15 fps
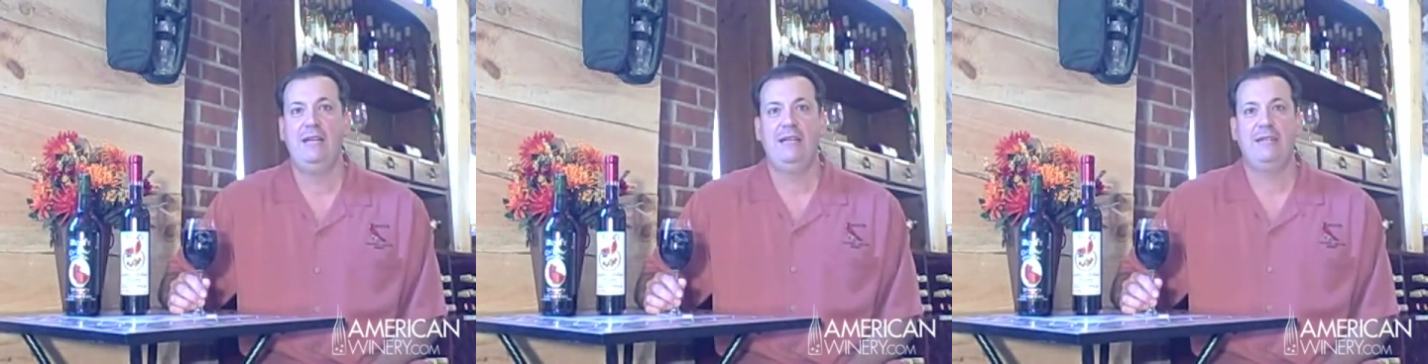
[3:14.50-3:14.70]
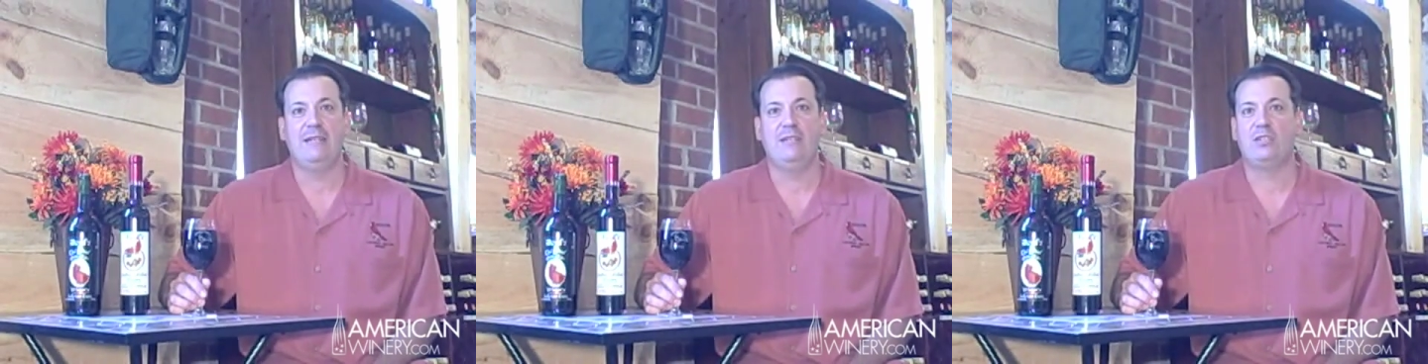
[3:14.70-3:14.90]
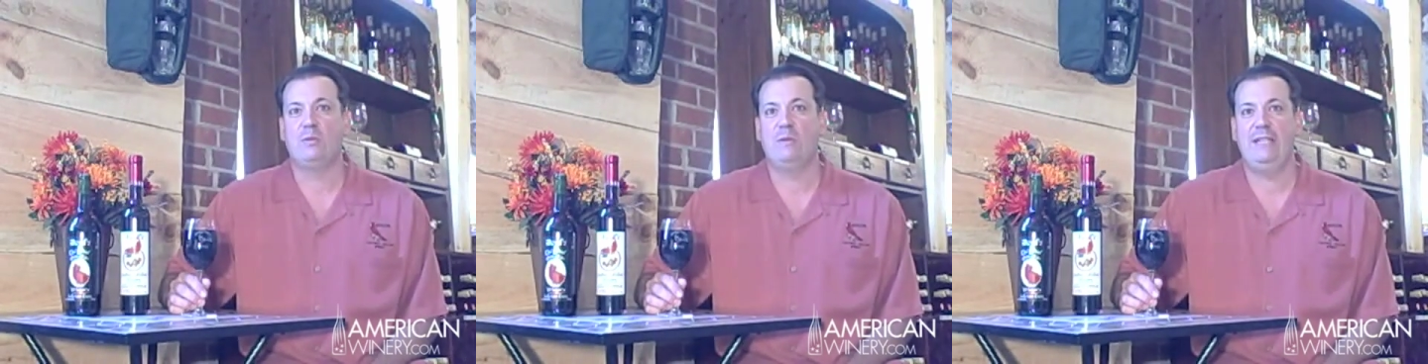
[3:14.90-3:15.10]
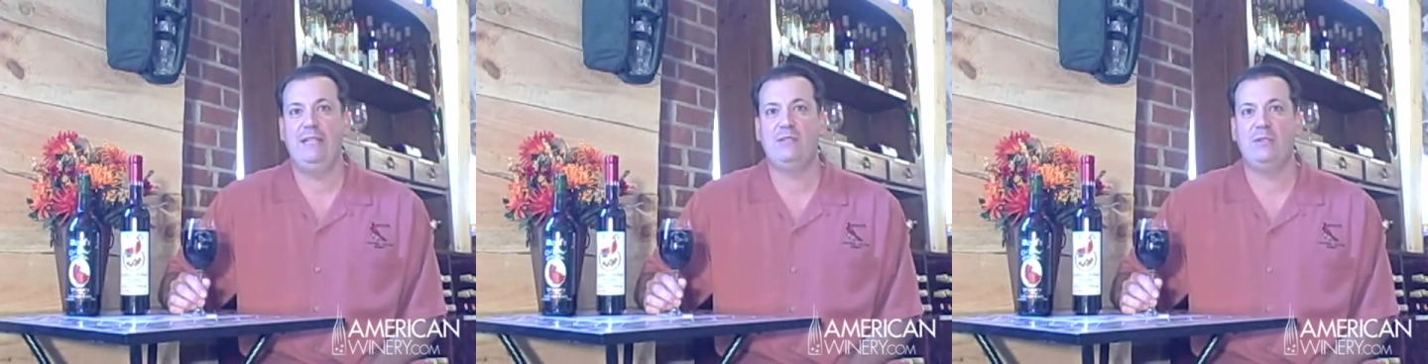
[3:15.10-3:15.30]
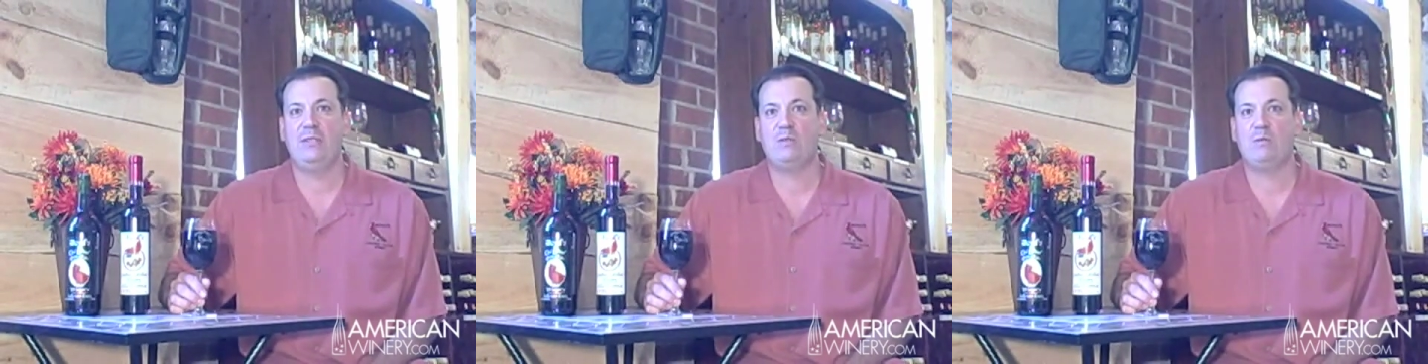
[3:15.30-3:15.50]
can
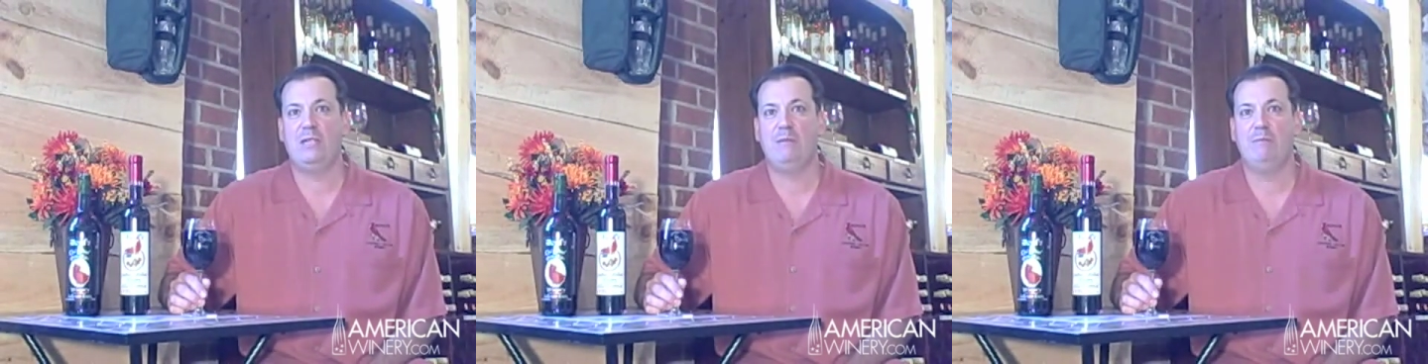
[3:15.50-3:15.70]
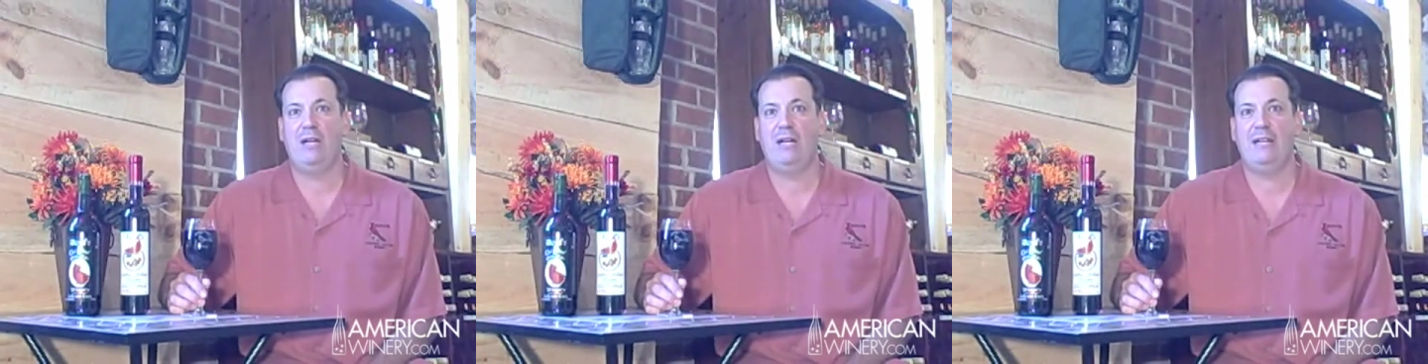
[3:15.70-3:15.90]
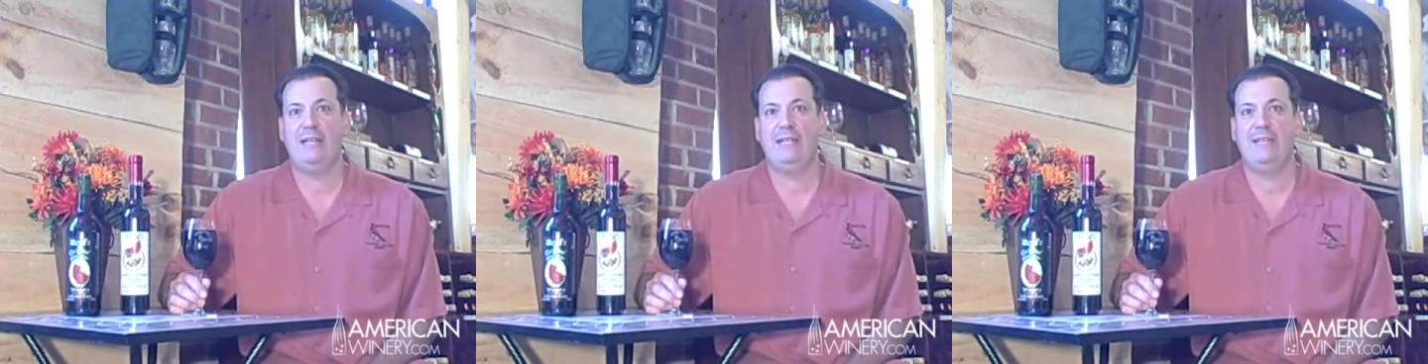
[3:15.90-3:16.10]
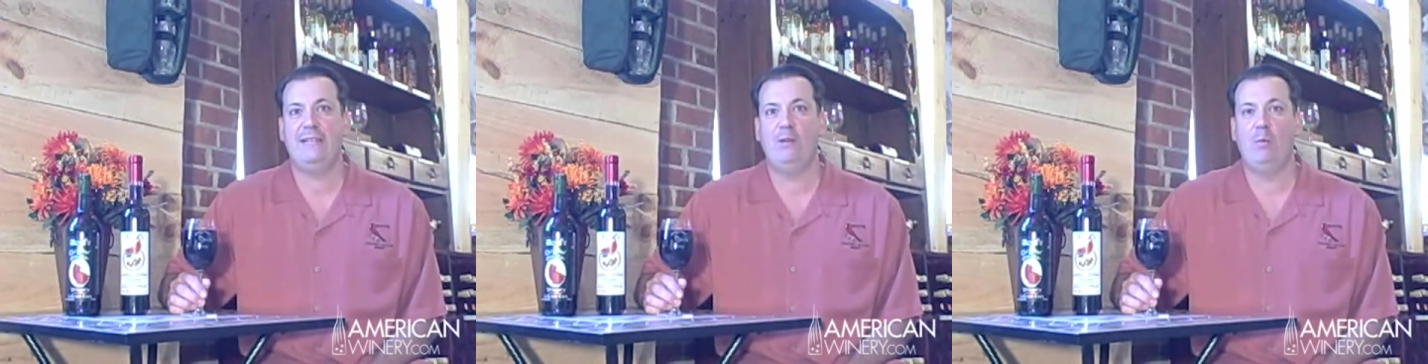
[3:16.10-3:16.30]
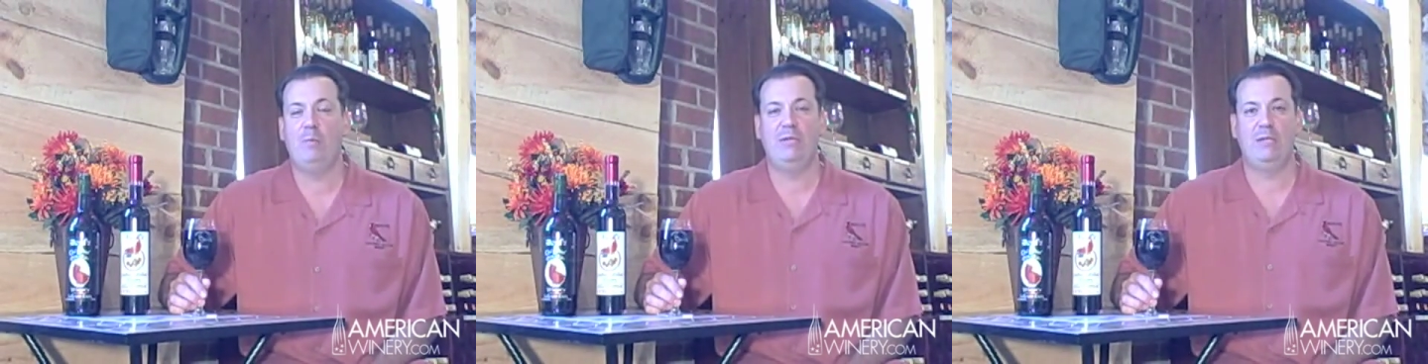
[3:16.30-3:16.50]
easily swing by and
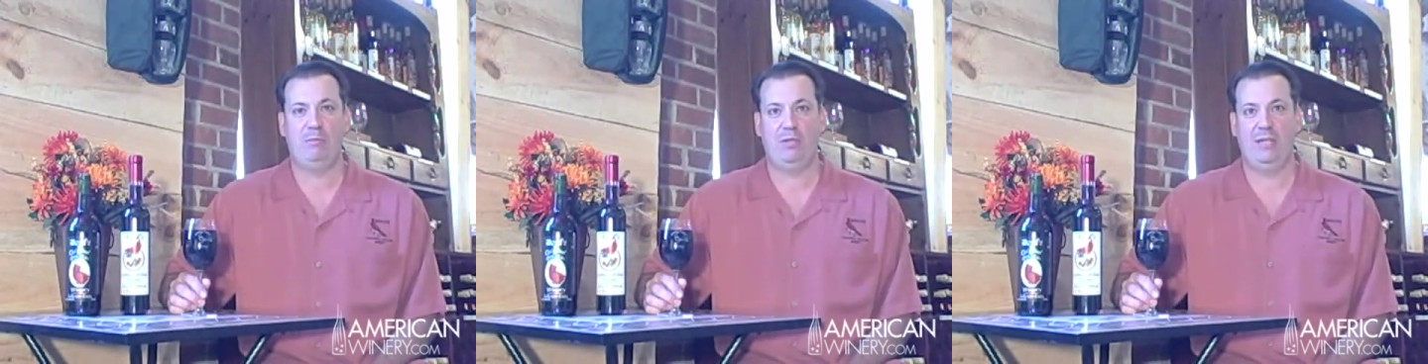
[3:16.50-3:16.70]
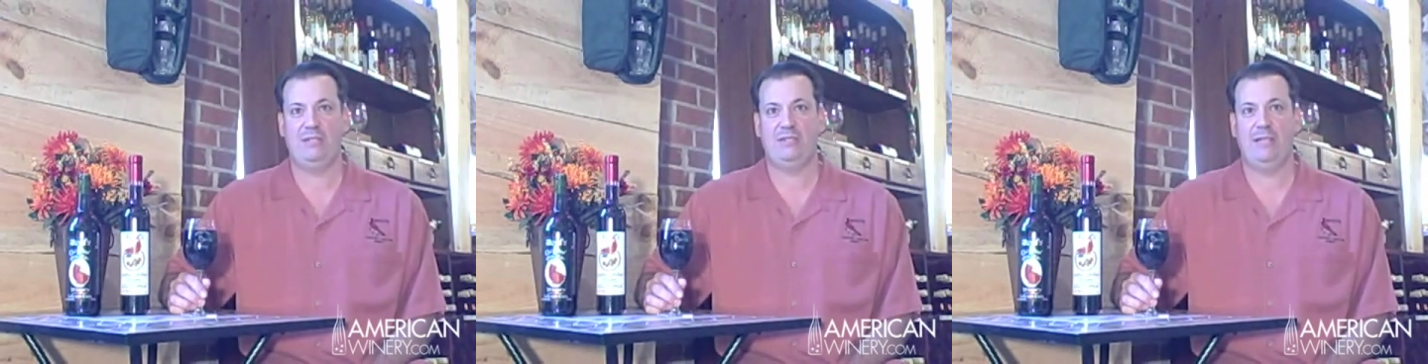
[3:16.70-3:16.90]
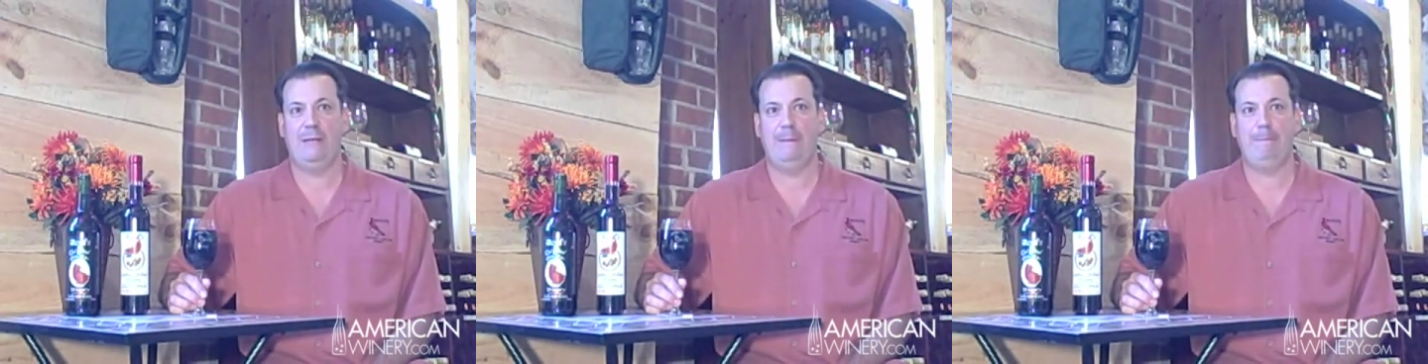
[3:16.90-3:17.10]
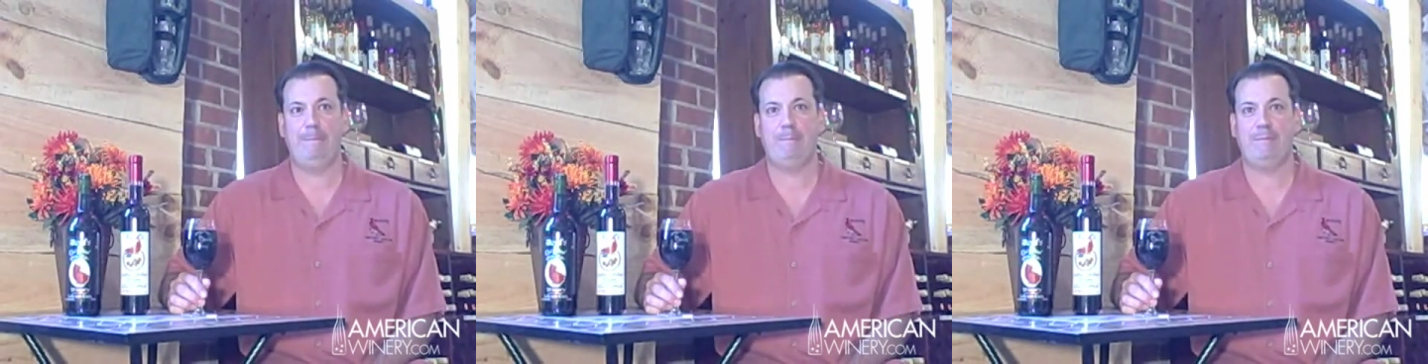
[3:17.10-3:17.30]
open the place up.